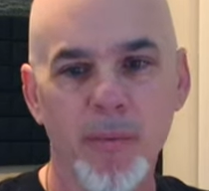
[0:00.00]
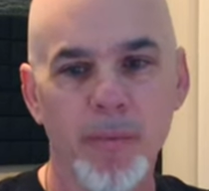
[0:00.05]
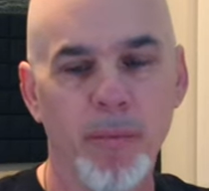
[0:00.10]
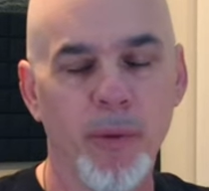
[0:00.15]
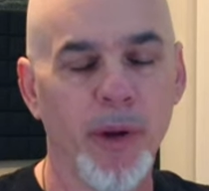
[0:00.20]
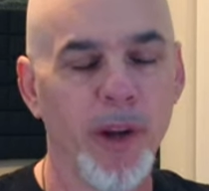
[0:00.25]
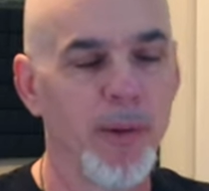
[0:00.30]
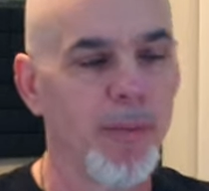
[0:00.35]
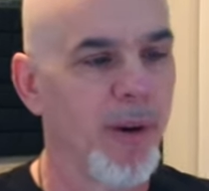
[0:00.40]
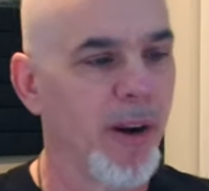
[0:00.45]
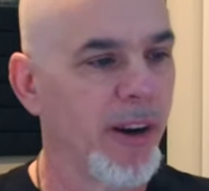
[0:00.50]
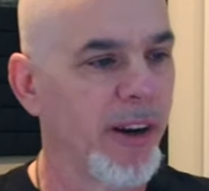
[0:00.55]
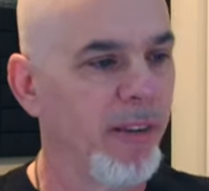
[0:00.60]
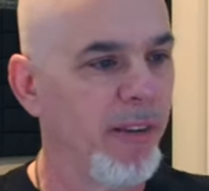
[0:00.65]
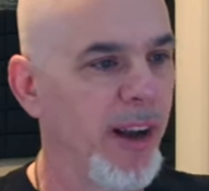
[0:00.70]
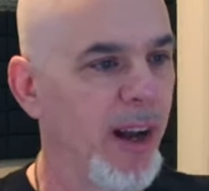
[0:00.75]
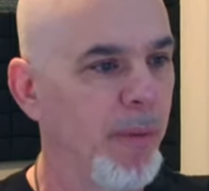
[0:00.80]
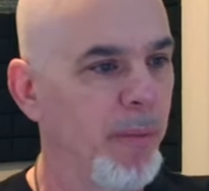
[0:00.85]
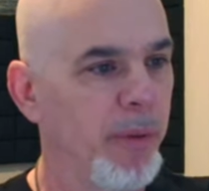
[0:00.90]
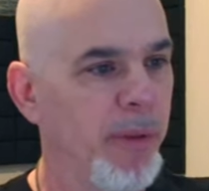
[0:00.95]
pull your
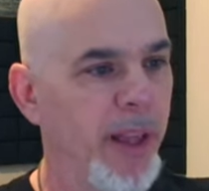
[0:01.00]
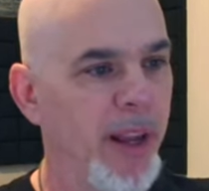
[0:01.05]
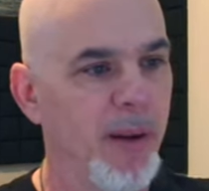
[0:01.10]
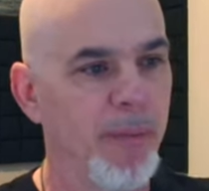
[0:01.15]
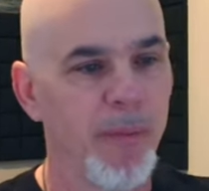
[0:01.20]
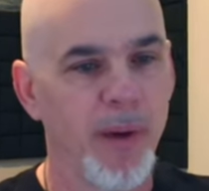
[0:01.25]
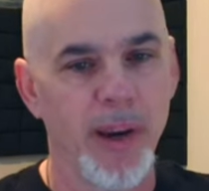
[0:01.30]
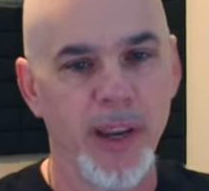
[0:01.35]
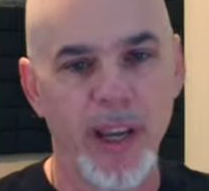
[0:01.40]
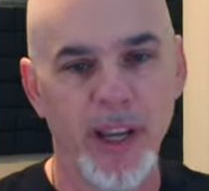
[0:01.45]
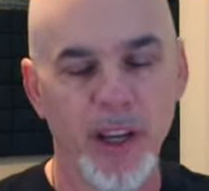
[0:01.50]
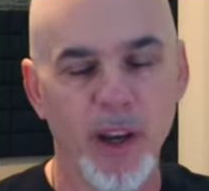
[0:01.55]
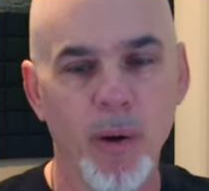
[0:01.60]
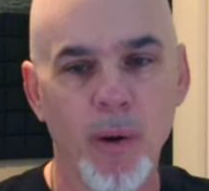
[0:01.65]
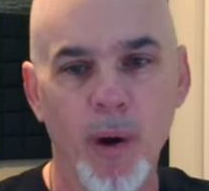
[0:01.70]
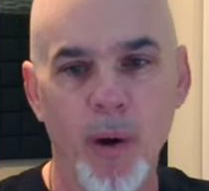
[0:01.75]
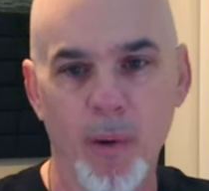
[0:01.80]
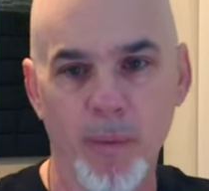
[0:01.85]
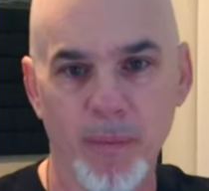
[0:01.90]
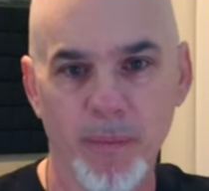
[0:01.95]
marker out, play your money, and go
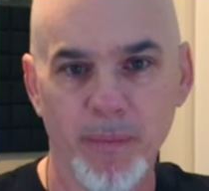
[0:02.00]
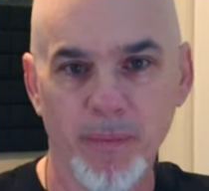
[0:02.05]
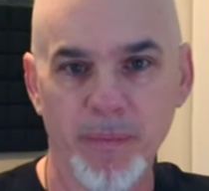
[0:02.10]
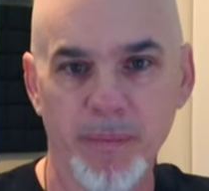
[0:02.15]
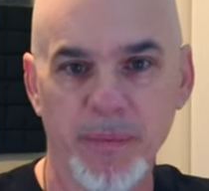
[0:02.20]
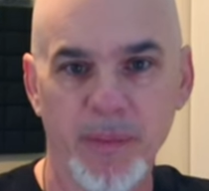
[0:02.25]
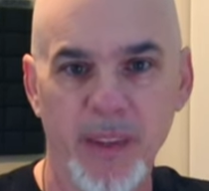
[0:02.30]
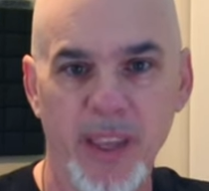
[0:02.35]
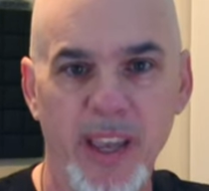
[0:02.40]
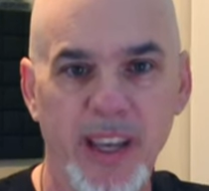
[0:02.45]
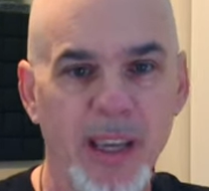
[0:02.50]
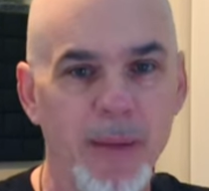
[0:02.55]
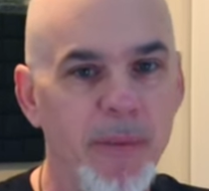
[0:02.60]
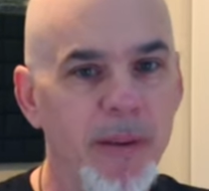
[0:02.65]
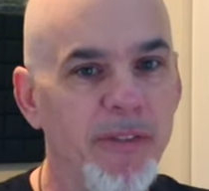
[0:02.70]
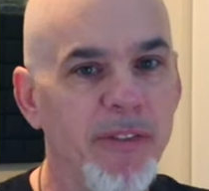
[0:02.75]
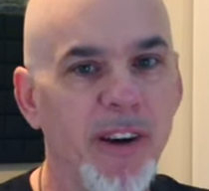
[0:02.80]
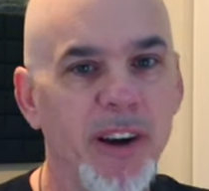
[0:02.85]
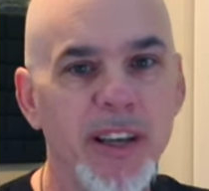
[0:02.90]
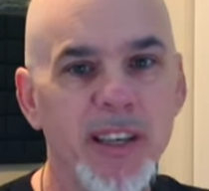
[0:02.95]
home. It could
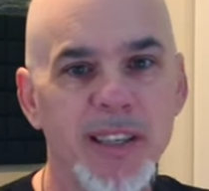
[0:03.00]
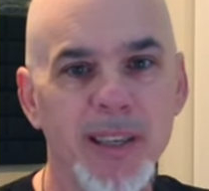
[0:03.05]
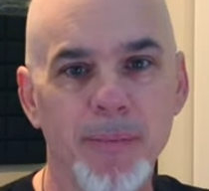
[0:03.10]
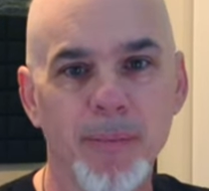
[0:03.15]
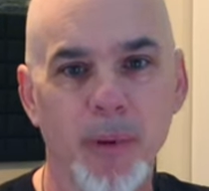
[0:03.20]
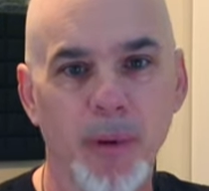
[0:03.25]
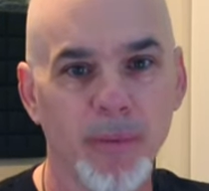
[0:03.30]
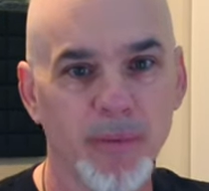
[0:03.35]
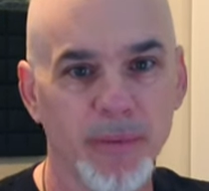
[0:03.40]
be very simple,